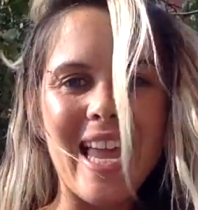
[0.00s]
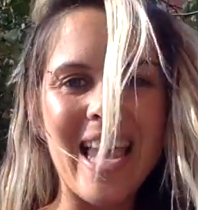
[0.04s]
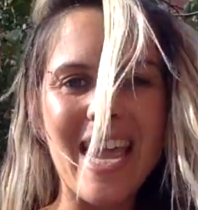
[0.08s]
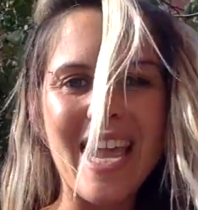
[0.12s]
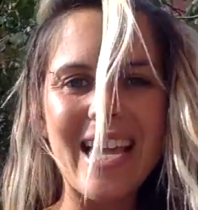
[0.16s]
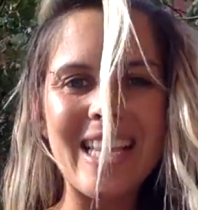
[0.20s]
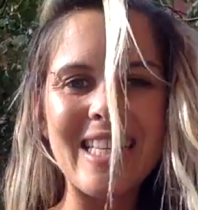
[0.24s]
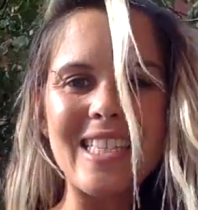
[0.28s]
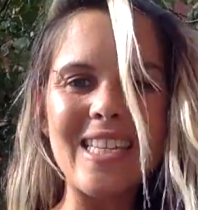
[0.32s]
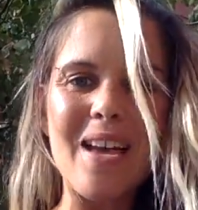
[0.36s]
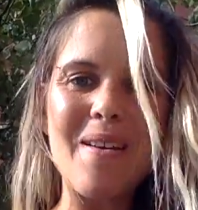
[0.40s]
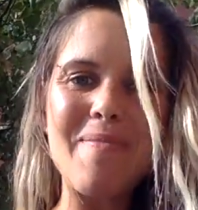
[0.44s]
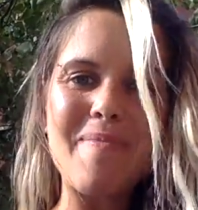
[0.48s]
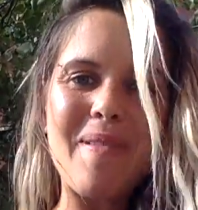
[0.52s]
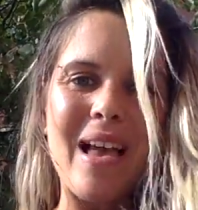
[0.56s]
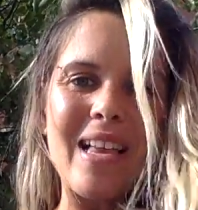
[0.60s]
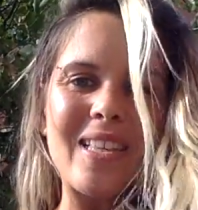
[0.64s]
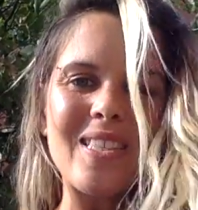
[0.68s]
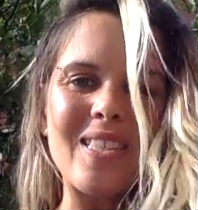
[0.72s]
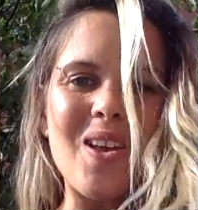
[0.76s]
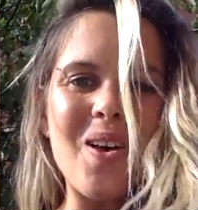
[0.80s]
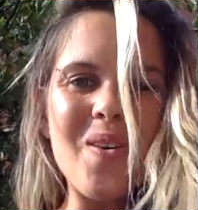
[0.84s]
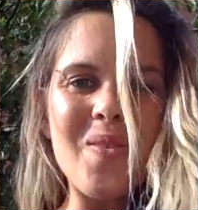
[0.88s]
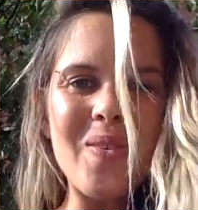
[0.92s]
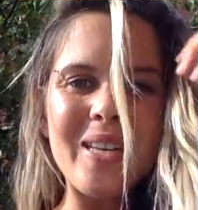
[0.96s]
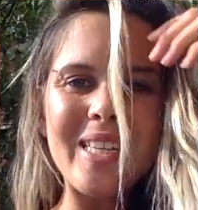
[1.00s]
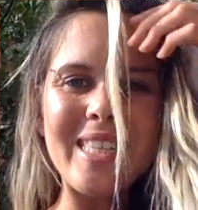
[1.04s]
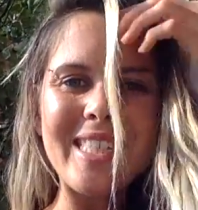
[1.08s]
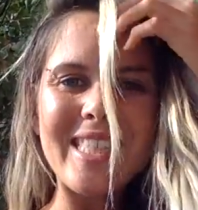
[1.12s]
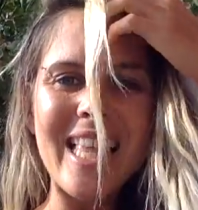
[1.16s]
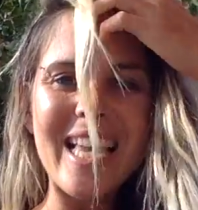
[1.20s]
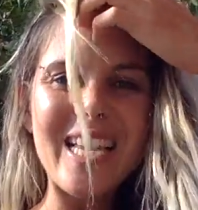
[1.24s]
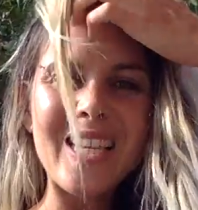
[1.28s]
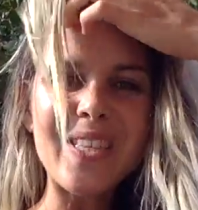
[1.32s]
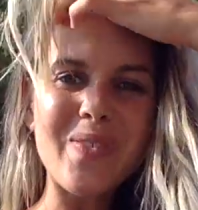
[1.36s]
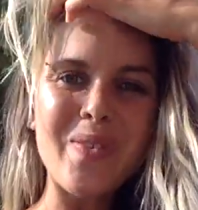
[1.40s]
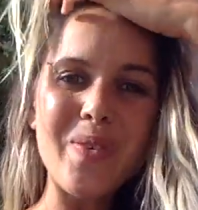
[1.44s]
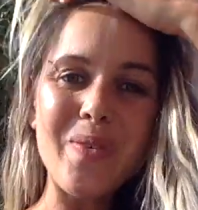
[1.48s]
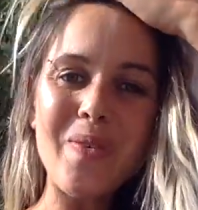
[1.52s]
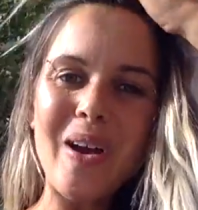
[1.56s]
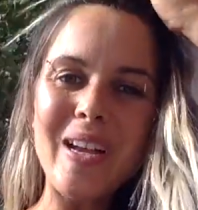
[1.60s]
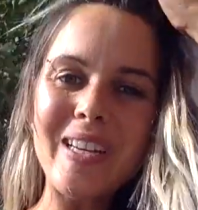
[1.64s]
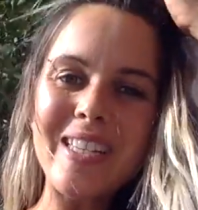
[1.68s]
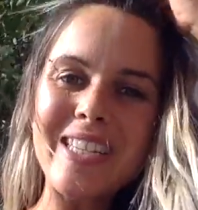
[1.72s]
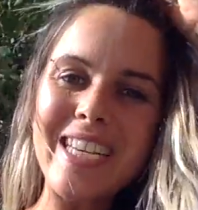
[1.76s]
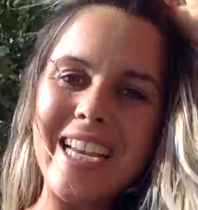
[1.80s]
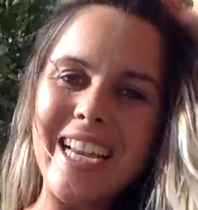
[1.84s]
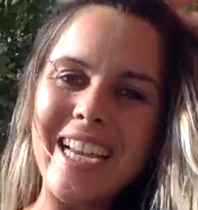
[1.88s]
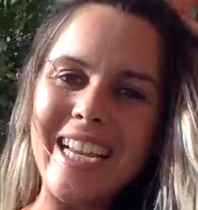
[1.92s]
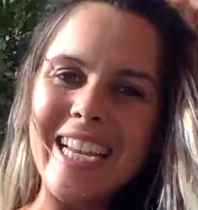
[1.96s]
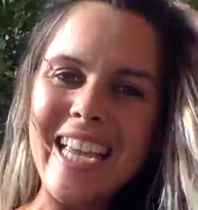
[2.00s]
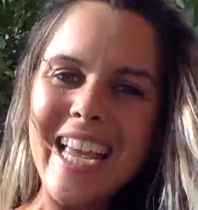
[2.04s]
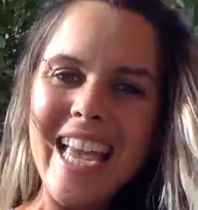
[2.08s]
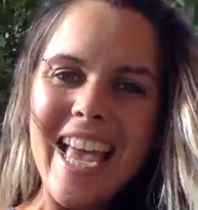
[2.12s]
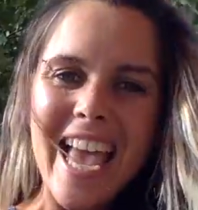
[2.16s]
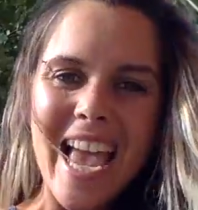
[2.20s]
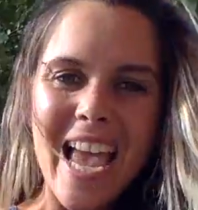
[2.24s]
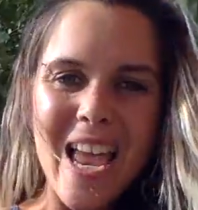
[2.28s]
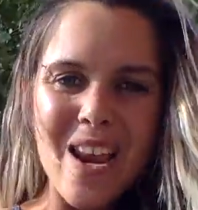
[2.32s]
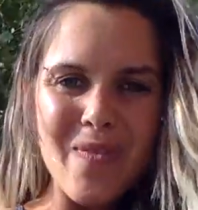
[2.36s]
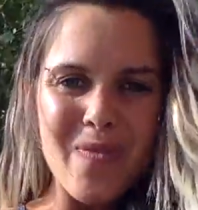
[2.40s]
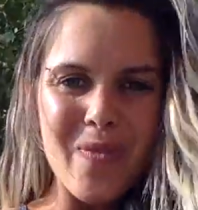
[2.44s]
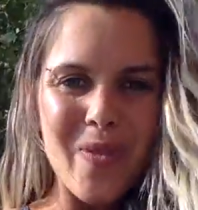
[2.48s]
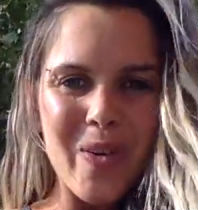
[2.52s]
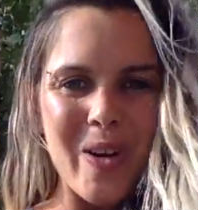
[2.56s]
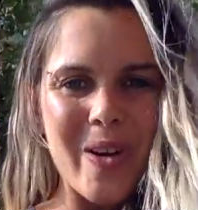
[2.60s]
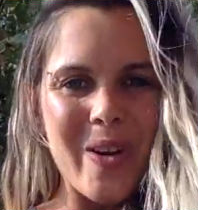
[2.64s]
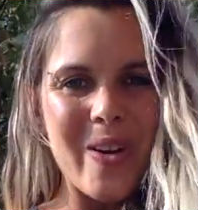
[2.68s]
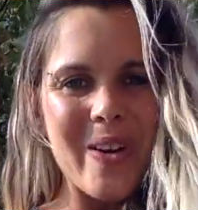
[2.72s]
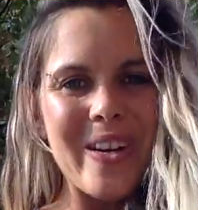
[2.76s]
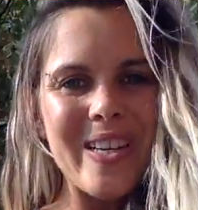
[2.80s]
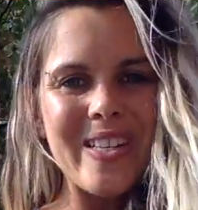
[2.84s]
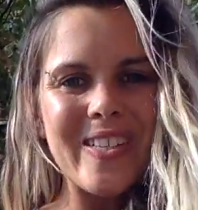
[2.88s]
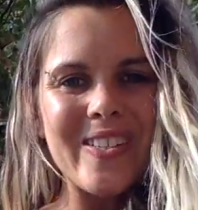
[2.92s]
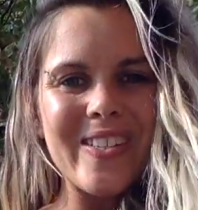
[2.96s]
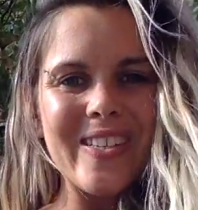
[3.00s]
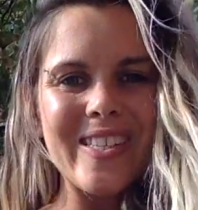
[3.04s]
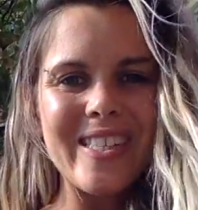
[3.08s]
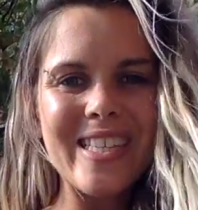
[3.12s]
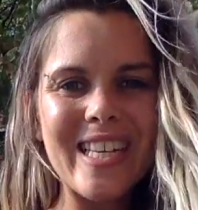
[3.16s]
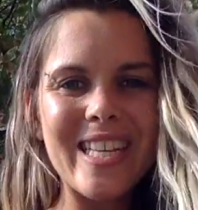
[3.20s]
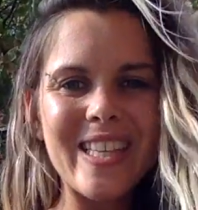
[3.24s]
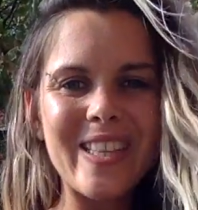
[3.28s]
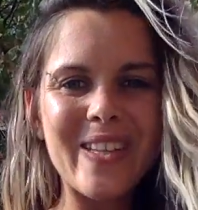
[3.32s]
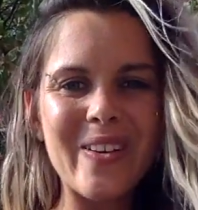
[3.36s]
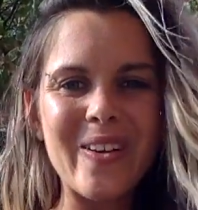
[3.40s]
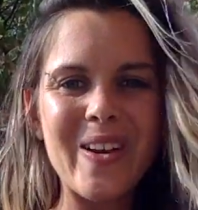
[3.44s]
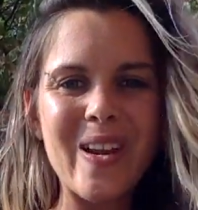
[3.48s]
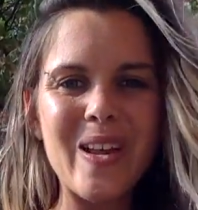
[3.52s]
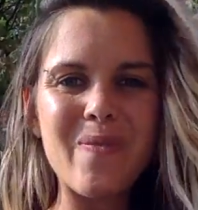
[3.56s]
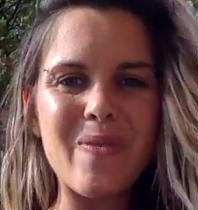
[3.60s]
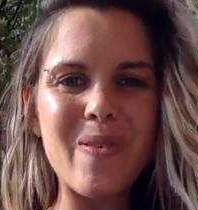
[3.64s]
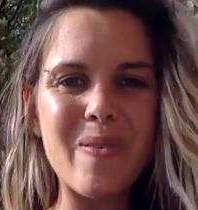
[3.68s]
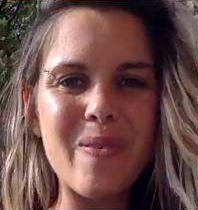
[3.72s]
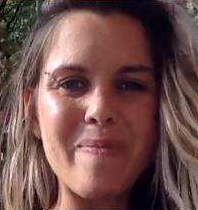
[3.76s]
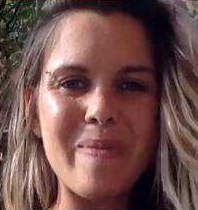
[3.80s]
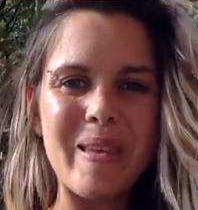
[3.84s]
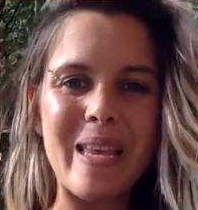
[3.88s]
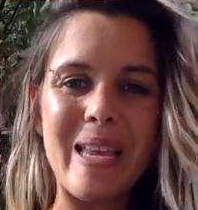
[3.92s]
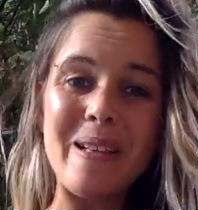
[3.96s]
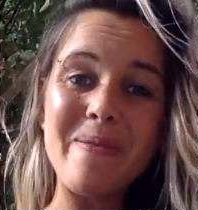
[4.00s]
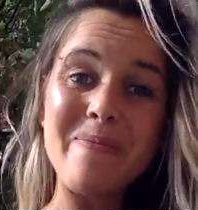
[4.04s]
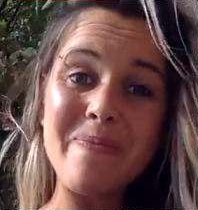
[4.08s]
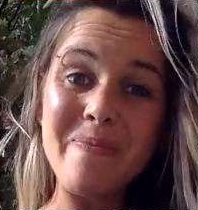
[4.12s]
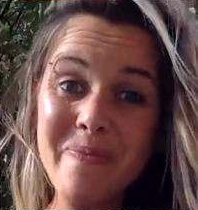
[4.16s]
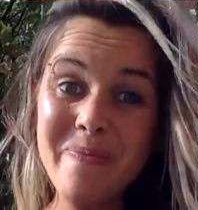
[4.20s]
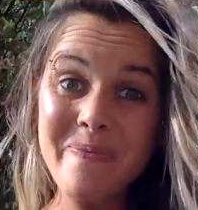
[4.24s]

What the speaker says: And as always, thanks for watching and for your interest in learning from me.